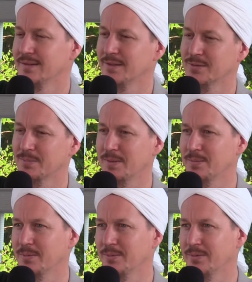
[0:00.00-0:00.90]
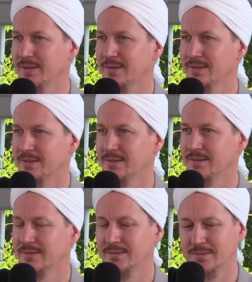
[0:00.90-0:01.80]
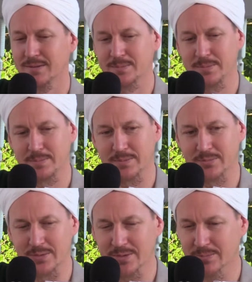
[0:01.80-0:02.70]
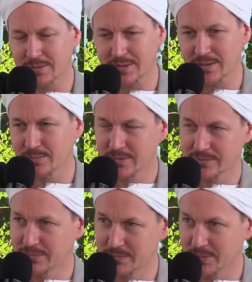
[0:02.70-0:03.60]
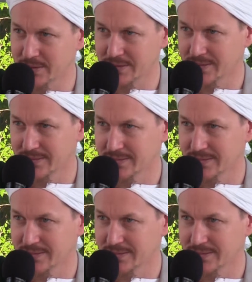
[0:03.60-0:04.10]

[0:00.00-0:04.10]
These are people that, these other people of dunya, what do they want from dunya?